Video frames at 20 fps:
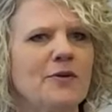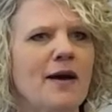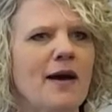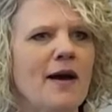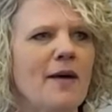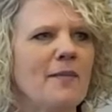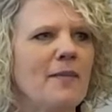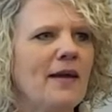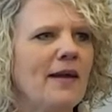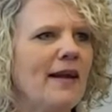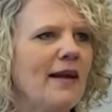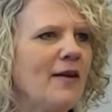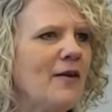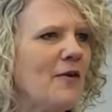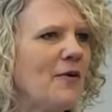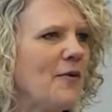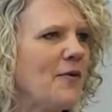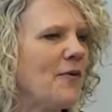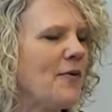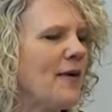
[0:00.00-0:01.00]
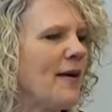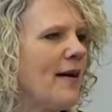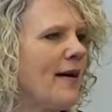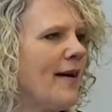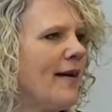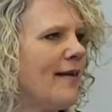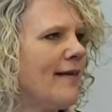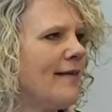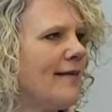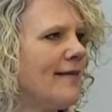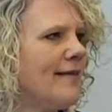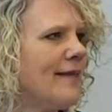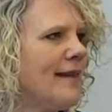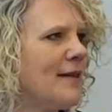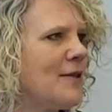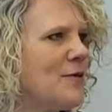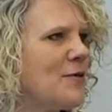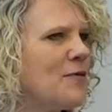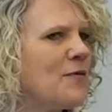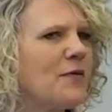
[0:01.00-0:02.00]
and I know
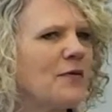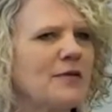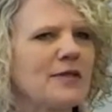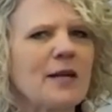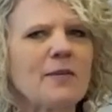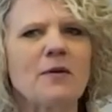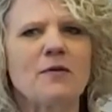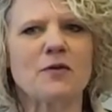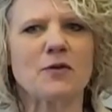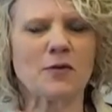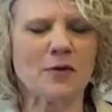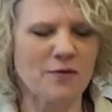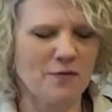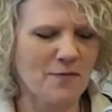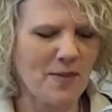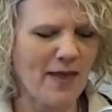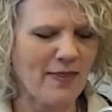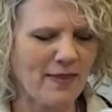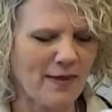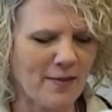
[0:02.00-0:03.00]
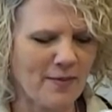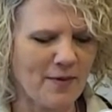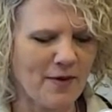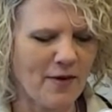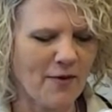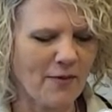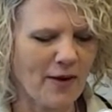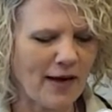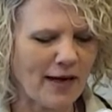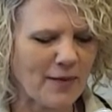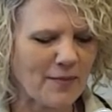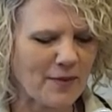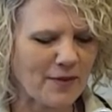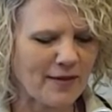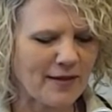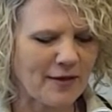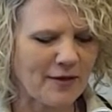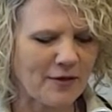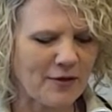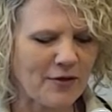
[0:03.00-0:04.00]
some of you have met them already, but
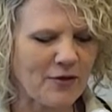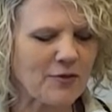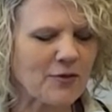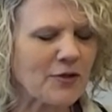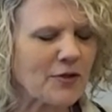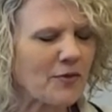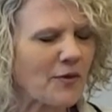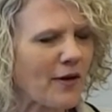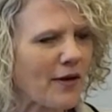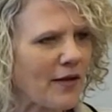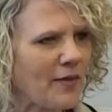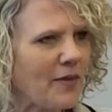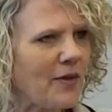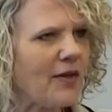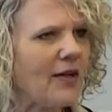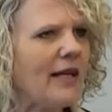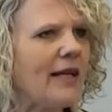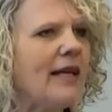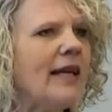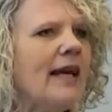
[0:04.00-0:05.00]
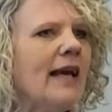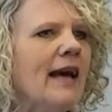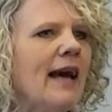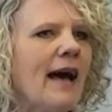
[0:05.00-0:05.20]
they're new to our community.